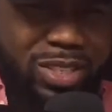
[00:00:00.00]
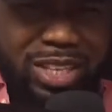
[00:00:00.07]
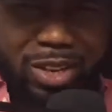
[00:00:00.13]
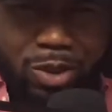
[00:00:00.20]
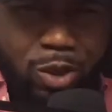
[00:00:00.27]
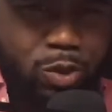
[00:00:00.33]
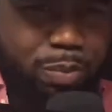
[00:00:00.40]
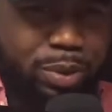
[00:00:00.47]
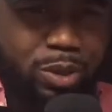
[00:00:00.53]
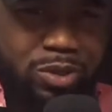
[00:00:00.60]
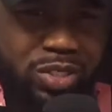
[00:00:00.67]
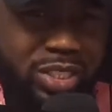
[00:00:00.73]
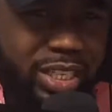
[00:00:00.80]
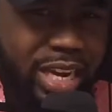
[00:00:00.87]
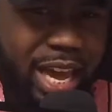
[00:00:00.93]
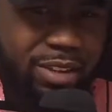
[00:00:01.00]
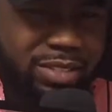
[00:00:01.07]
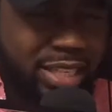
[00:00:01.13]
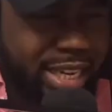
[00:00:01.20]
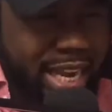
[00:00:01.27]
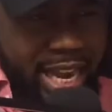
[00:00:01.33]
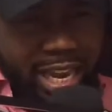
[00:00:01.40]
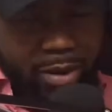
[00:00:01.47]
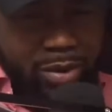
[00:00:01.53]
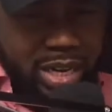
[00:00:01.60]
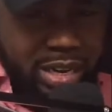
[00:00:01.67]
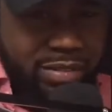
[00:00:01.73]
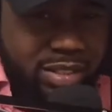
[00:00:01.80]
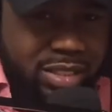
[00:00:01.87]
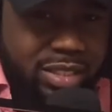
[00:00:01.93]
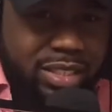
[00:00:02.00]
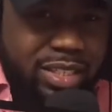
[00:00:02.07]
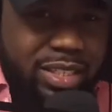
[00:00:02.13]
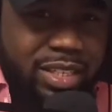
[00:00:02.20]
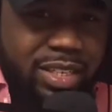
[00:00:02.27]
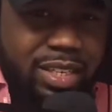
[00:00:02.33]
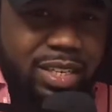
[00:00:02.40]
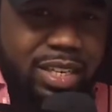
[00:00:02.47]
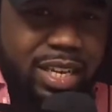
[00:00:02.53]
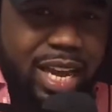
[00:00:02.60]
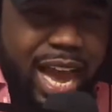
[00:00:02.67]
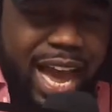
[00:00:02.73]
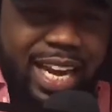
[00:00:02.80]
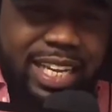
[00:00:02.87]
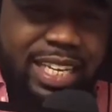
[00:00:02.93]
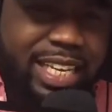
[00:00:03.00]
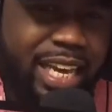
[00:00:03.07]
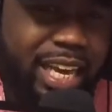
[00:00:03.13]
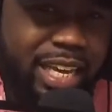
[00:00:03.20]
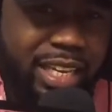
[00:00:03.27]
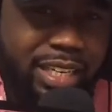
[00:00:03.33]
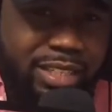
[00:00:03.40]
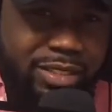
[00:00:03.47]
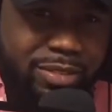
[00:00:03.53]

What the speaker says: A little bullshit. I was like, hey, whatever. I didn't care.